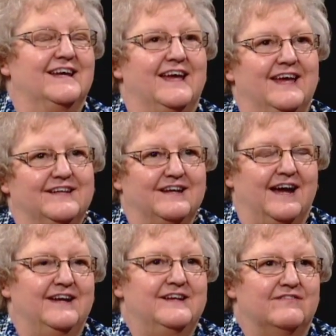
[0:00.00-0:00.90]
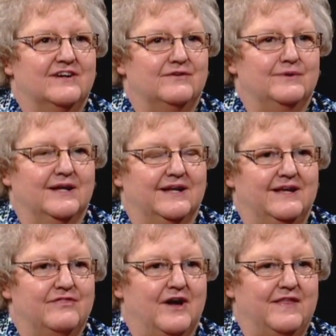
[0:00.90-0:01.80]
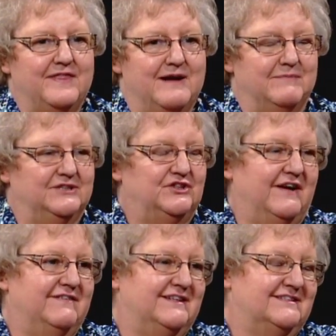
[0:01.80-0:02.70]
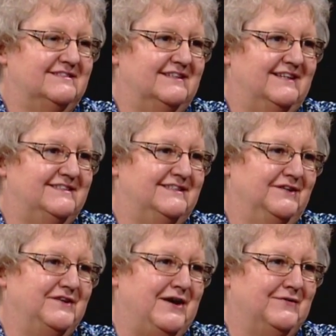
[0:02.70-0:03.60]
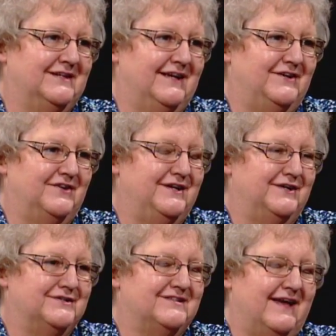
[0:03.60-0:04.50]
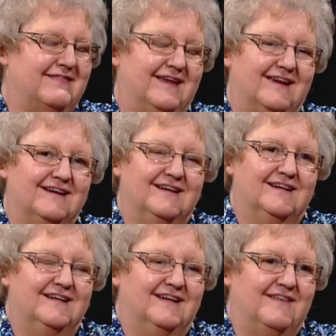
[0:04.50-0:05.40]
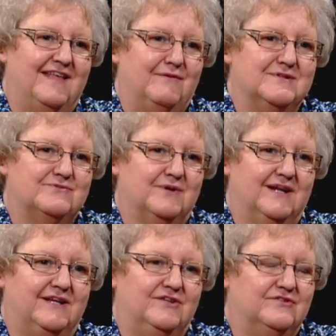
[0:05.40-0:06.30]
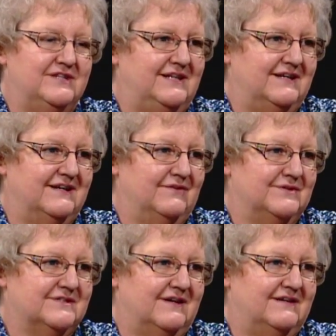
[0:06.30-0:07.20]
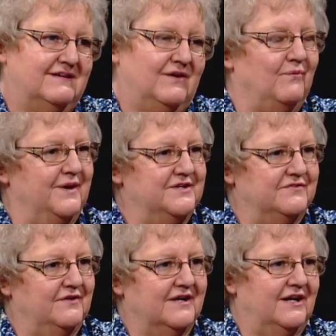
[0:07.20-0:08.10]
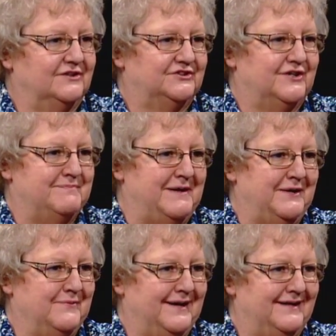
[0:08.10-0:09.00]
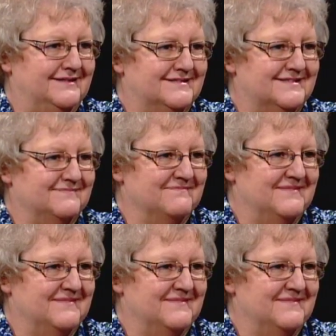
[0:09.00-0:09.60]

And I never really thought that much of it until now in later years. I think that was really unique. It was a wonderful culture in many ways,